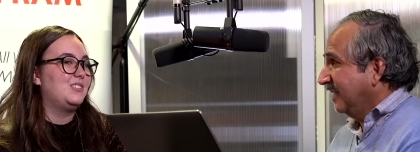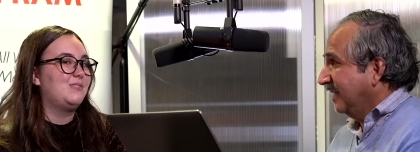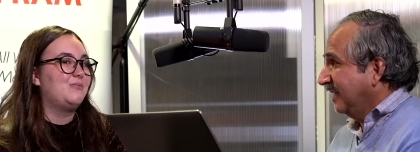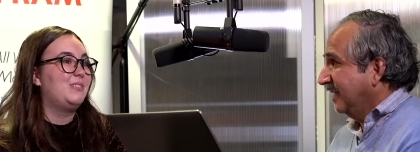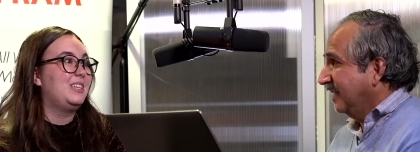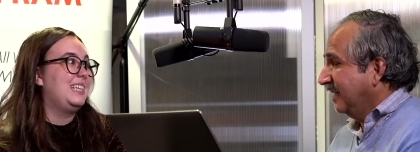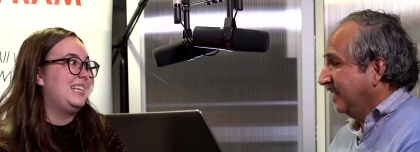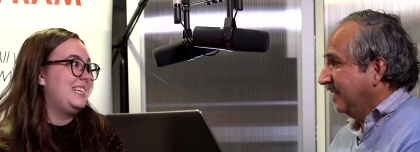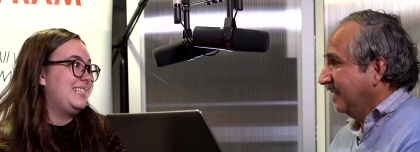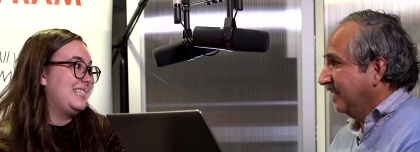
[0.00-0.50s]
Speaker 1: it's
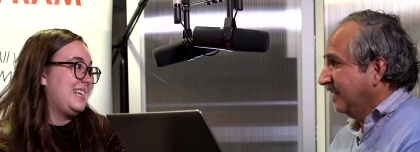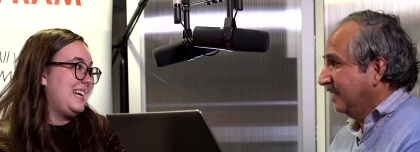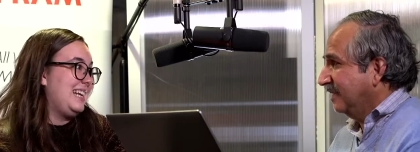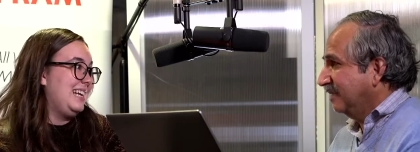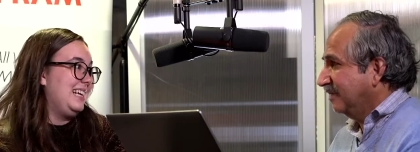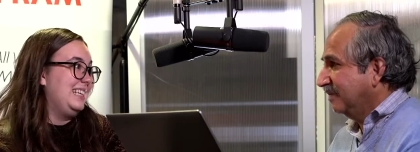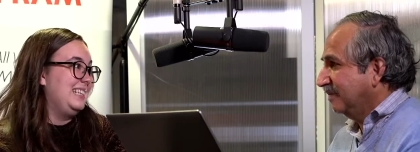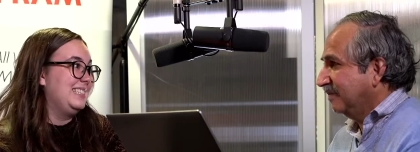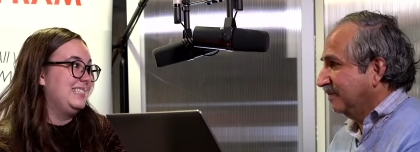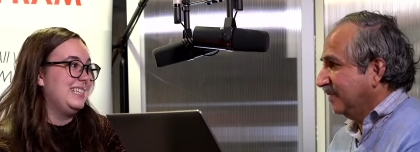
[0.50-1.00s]
really
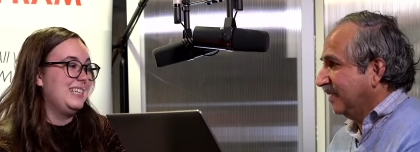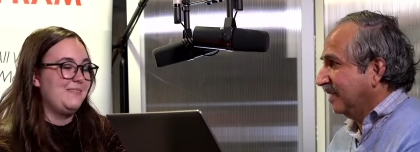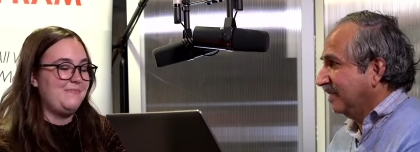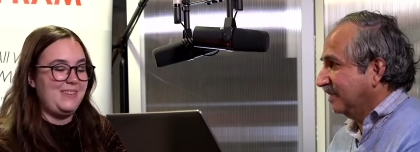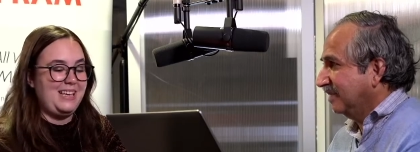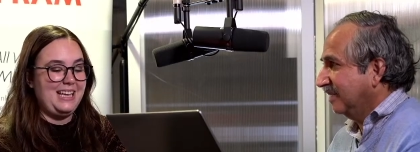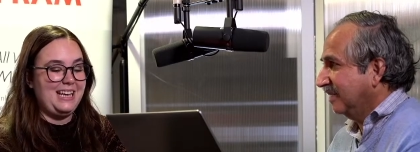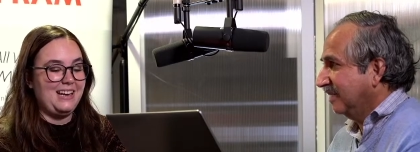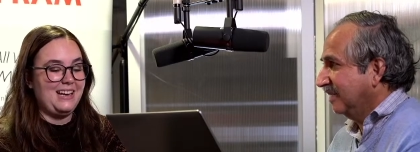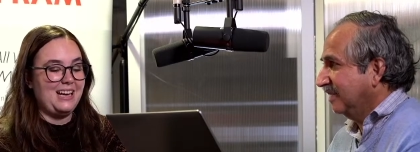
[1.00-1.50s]
exciting to
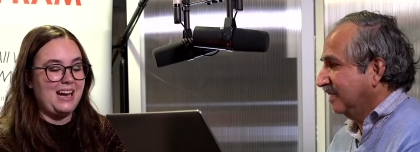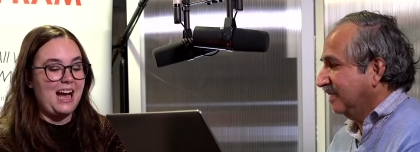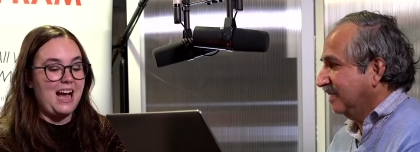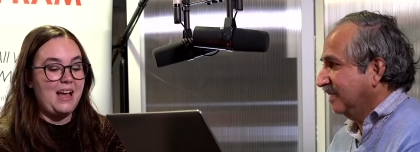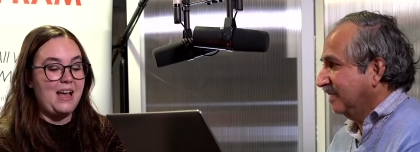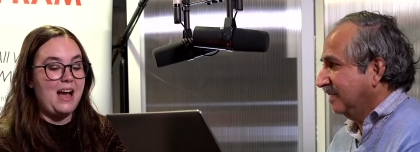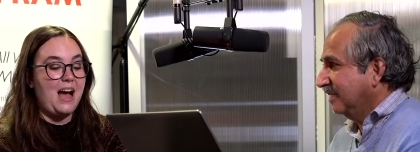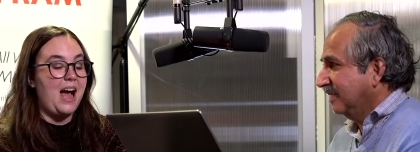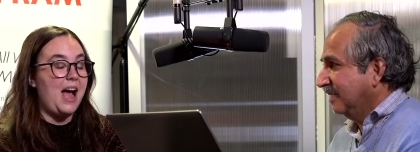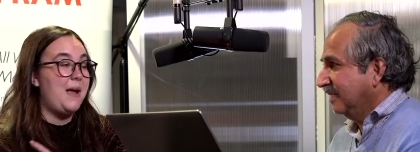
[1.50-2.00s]
be here.
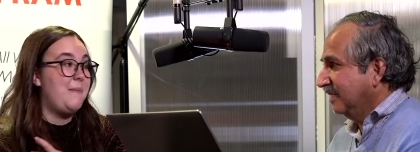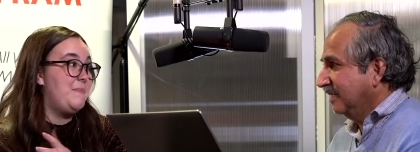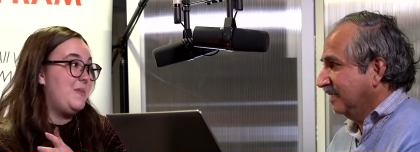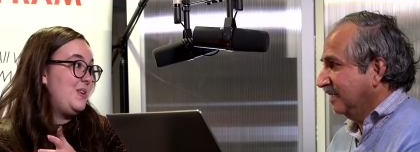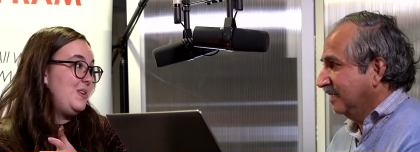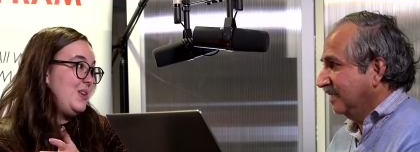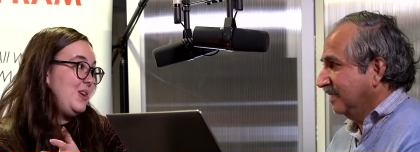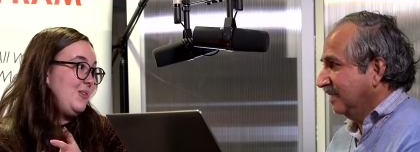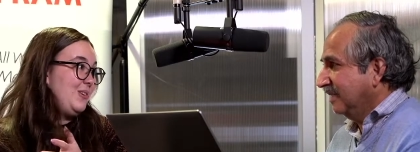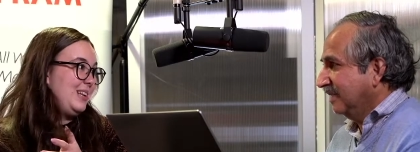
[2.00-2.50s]
I,
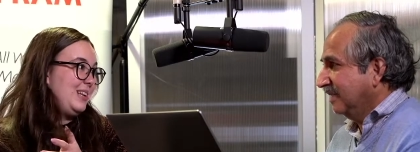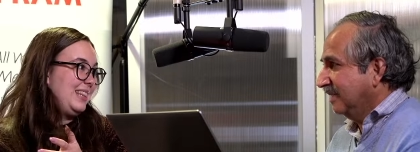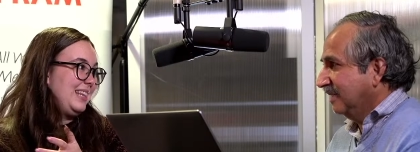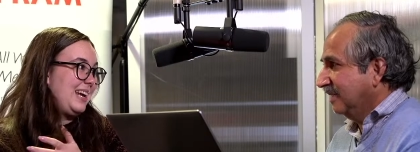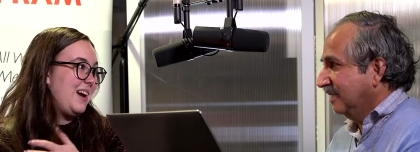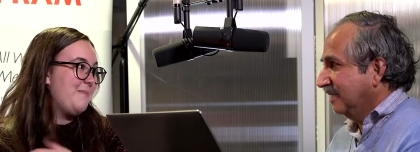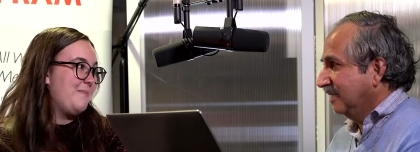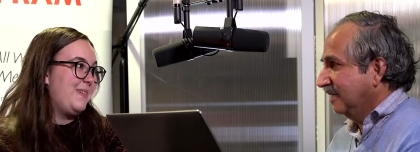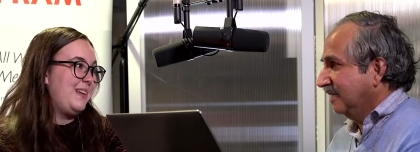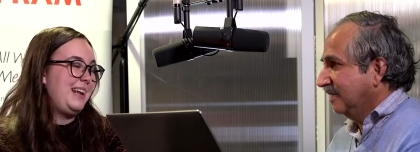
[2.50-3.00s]
I'm new to the
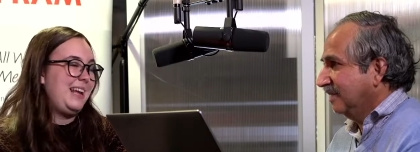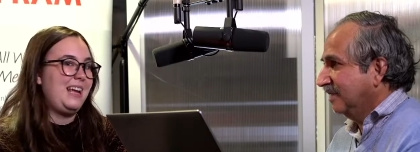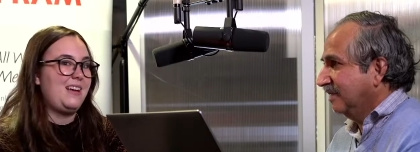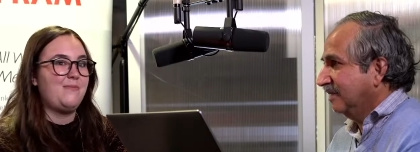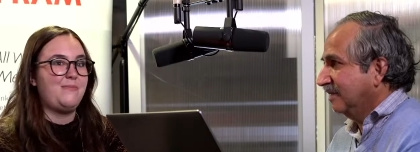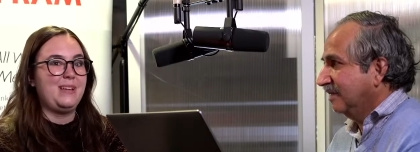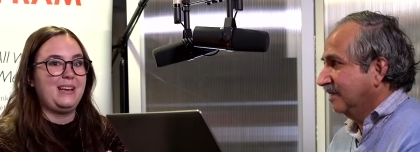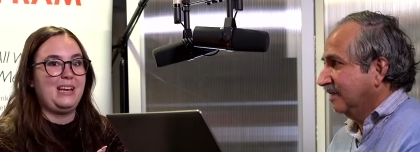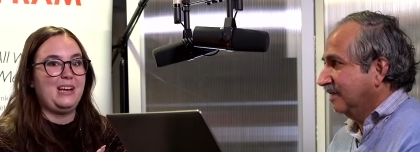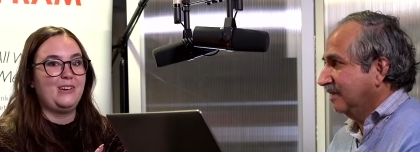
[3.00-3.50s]
company,
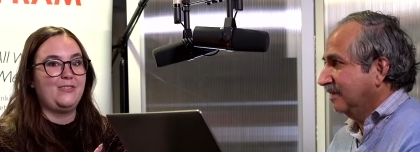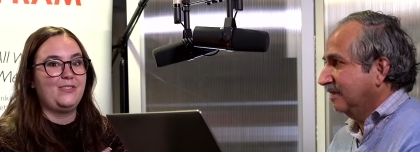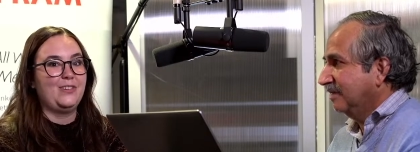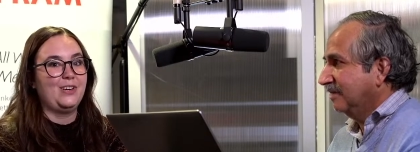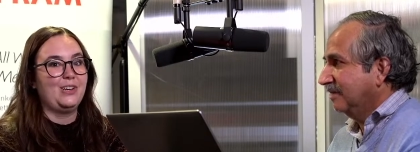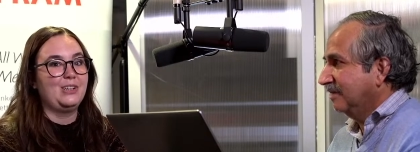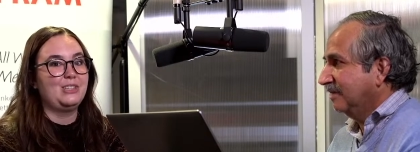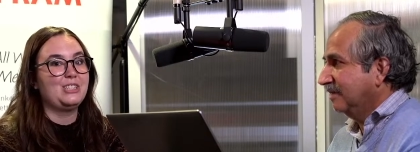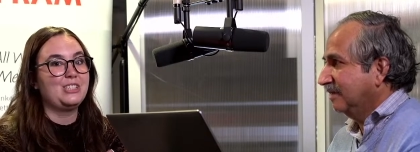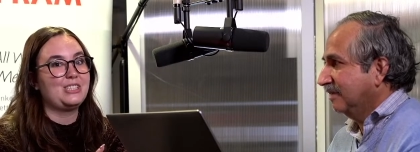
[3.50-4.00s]
I've been here
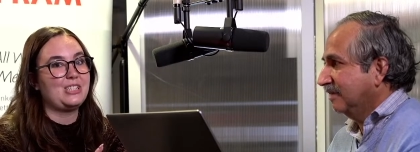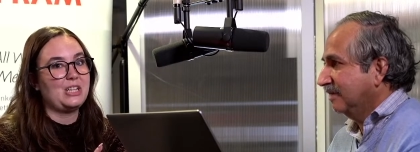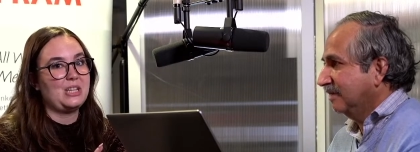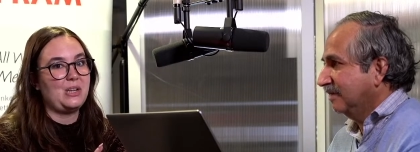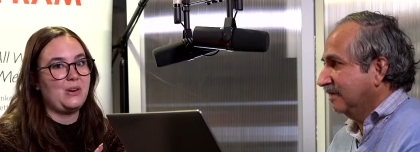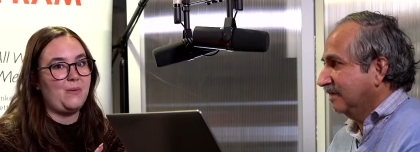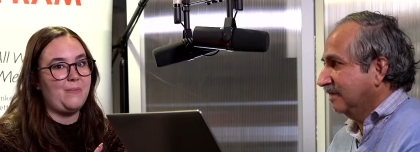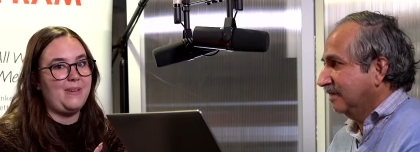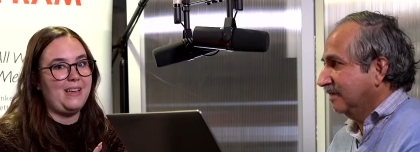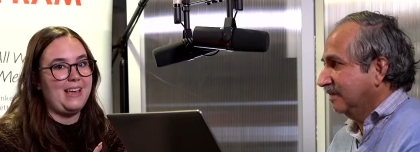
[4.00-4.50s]
for just a
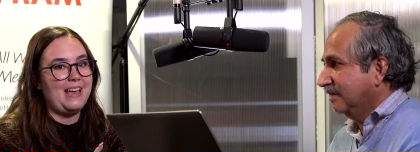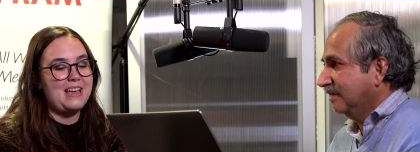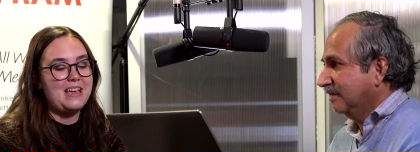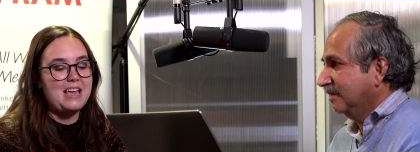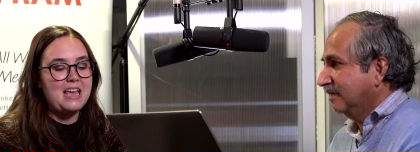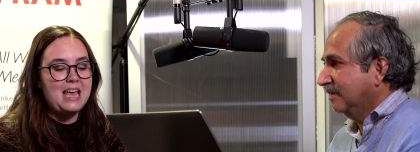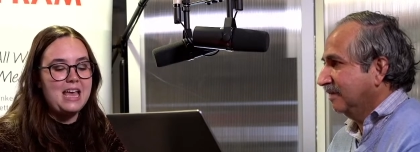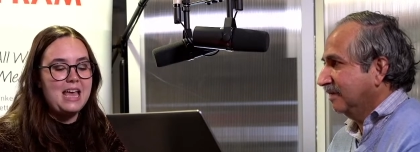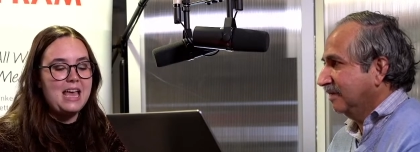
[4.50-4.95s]
little bit.